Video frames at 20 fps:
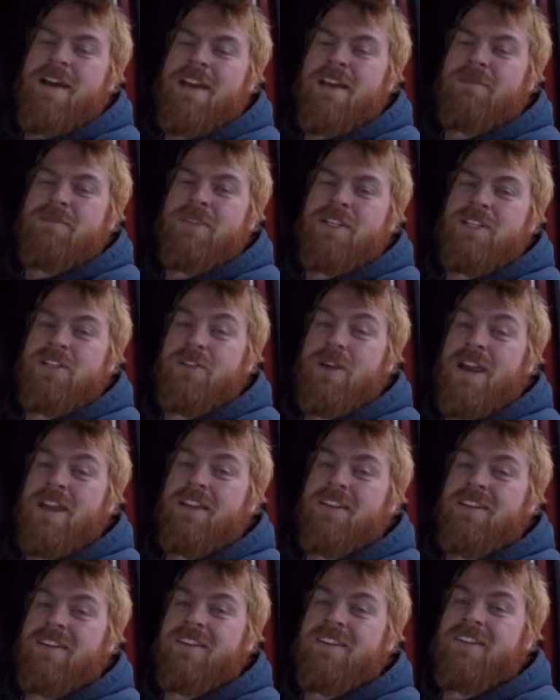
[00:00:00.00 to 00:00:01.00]
empty
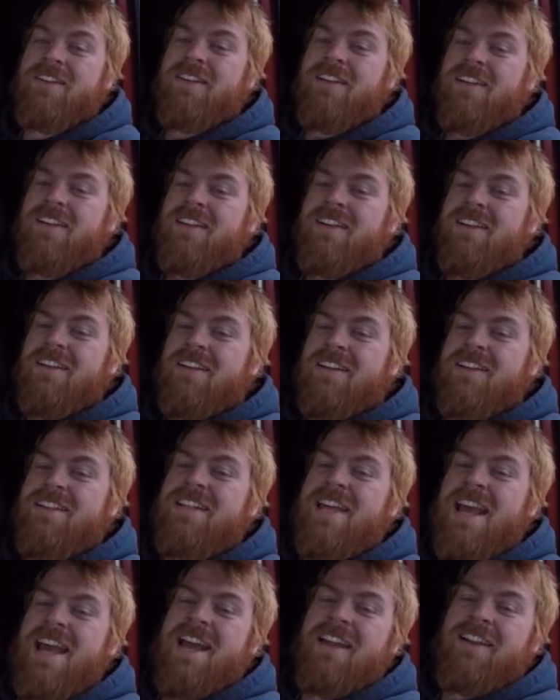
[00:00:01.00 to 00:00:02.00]
trailer because
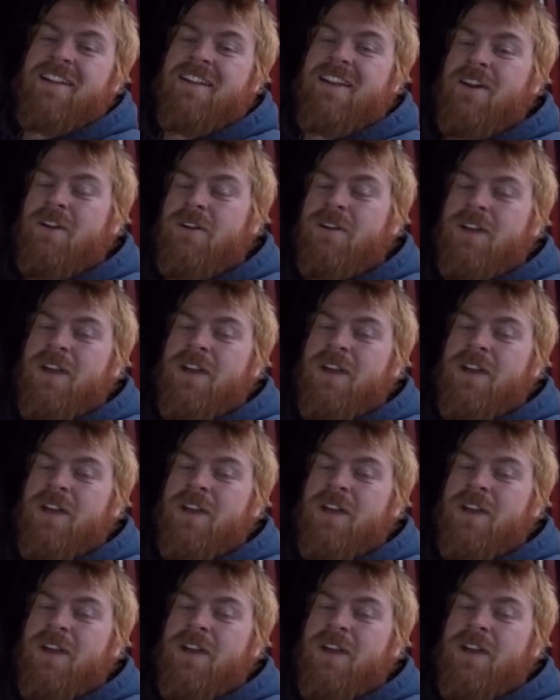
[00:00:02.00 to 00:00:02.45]
they had the load